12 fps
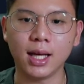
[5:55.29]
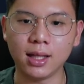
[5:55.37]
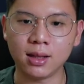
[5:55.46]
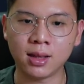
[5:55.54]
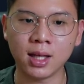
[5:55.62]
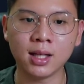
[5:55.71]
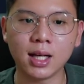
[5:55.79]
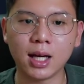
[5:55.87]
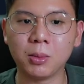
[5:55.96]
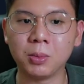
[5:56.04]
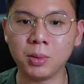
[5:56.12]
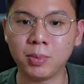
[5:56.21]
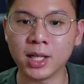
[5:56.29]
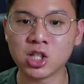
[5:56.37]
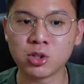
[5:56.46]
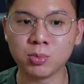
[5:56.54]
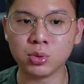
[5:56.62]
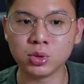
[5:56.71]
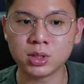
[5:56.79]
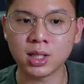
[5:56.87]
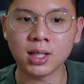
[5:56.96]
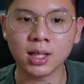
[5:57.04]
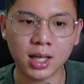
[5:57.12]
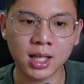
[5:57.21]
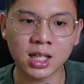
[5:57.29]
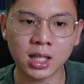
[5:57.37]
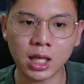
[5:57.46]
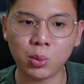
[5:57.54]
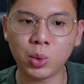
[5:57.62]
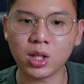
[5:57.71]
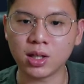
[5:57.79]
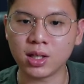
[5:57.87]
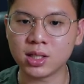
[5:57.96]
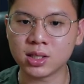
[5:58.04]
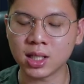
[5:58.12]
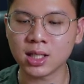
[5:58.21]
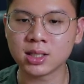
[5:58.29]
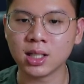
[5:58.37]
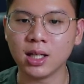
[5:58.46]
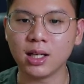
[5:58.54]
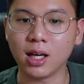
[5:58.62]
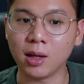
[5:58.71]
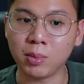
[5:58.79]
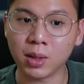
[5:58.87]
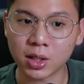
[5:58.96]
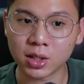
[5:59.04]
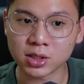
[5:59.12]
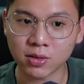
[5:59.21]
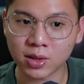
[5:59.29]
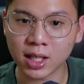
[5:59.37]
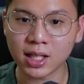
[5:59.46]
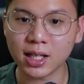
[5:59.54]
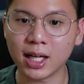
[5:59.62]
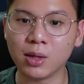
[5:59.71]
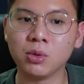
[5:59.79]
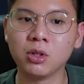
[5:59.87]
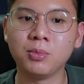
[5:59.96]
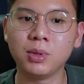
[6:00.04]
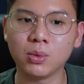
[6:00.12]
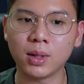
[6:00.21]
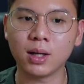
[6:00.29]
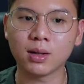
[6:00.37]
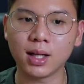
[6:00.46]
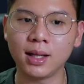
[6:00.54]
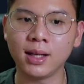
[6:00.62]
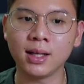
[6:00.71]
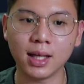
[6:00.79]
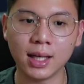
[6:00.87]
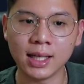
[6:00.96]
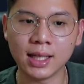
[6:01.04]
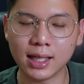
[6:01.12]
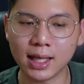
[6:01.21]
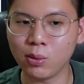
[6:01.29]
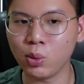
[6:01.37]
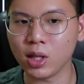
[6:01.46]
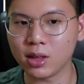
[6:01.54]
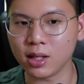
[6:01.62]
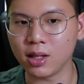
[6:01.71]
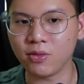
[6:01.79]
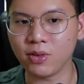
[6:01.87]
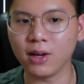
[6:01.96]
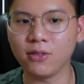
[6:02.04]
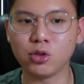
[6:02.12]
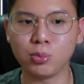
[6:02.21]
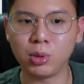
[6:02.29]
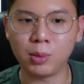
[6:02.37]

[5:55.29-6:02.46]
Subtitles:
And then I will be bench boosting in Game Week 36, and because of that, I will be wildcarding in Game Week 35 to